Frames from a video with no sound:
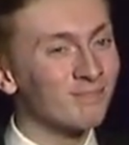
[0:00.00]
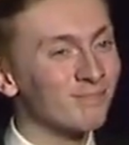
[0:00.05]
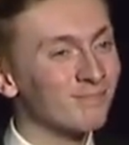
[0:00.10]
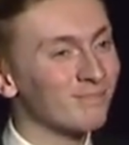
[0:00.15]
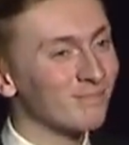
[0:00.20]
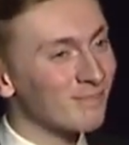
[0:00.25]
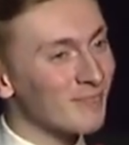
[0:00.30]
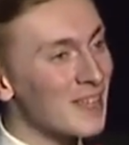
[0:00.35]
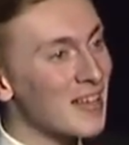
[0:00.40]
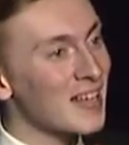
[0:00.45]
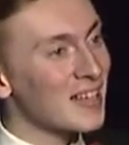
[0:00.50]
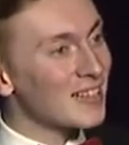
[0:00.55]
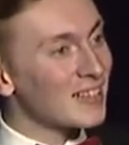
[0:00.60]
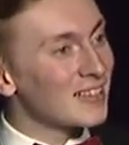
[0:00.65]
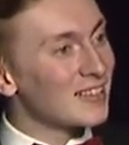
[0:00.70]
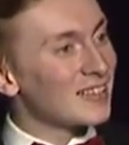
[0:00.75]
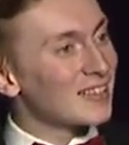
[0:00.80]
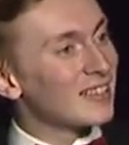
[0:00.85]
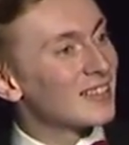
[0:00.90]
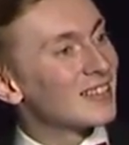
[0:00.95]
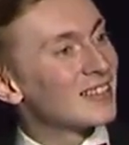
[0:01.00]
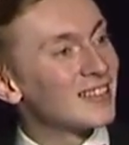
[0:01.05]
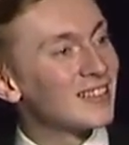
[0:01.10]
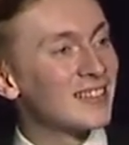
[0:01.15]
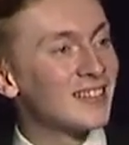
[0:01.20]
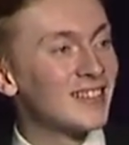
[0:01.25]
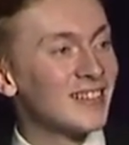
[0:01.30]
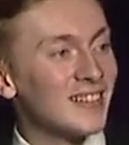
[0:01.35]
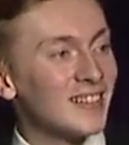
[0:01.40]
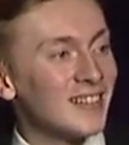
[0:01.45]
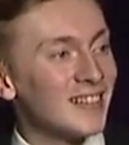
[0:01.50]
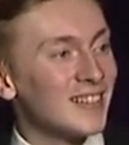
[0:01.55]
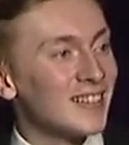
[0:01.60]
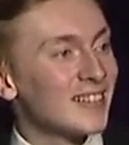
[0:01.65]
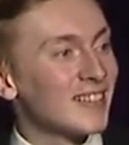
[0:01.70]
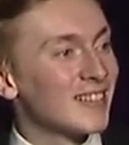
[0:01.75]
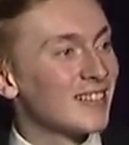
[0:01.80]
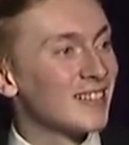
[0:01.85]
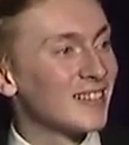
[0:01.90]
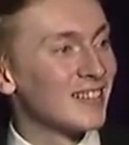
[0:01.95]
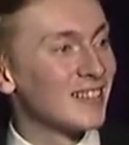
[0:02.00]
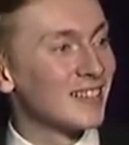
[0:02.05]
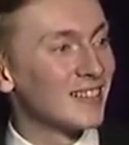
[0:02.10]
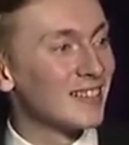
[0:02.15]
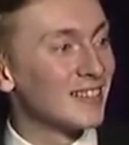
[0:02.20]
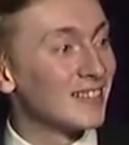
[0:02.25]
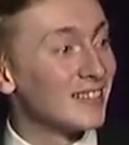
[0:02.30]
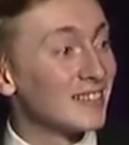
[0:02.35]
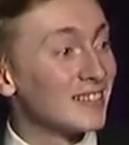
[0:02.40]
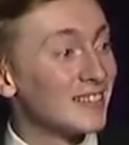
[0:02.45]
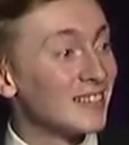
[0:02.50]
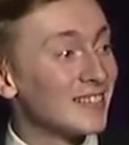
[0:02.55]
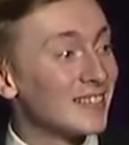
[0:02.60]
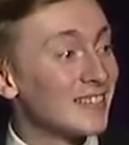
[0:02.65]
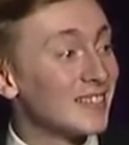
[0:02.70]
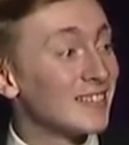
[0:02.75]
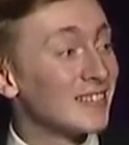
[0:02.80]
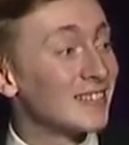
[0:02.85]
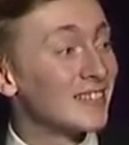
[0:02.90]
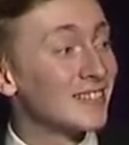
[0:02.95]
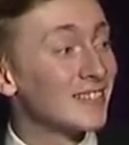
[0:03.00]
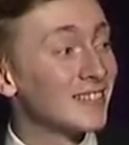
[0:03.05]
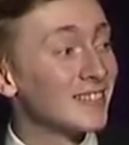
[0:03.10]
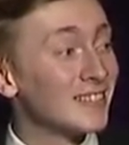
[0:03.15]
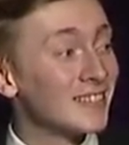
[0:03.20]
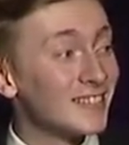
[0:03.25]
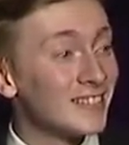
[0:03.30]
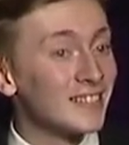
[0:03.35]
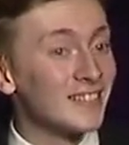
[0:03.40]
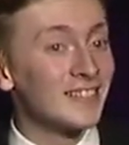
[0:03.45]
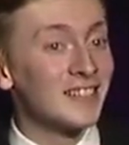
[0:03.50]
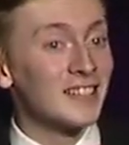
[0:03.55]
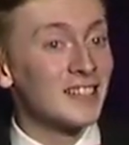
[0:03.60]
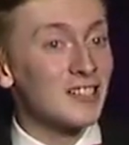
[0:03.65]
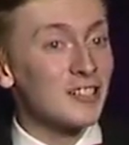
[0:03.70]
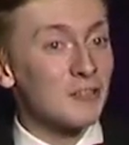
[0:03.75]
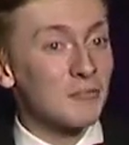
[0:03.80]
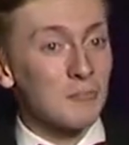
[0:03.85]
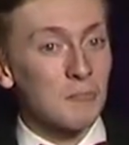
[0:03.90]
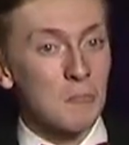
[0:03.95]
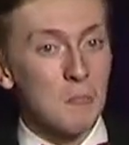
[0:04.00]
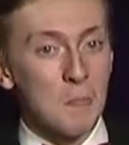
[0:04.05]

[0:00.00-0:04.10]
No one is speaking in this clip.